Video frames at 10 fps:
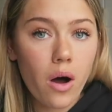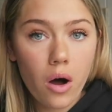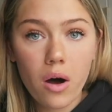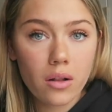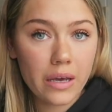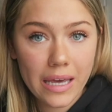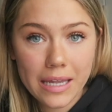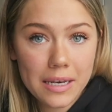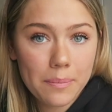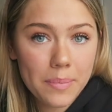all
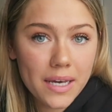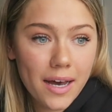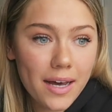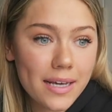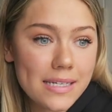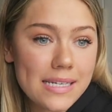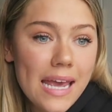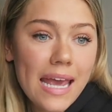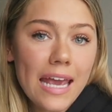in, because